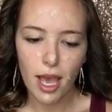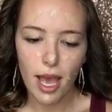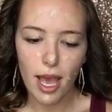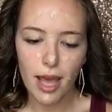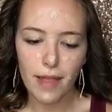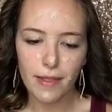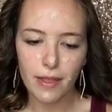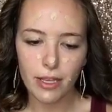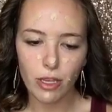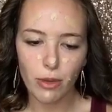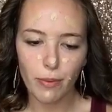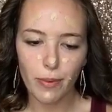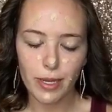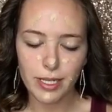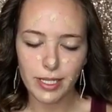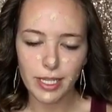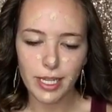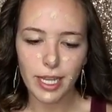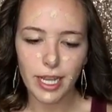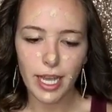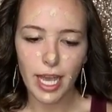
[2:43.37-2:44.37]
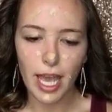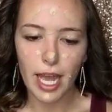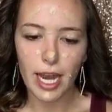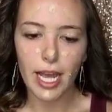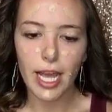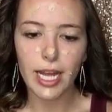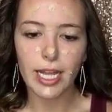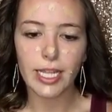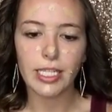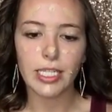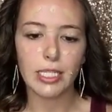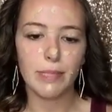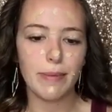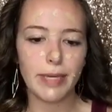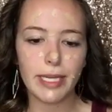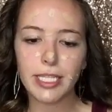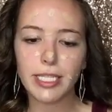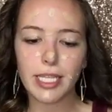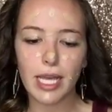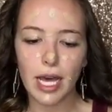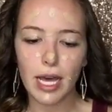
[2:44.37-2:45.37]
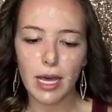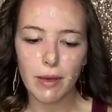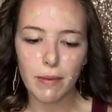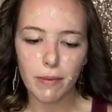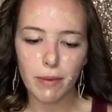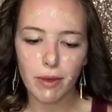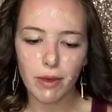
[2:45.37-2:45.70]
and then you press it again and it speeds up,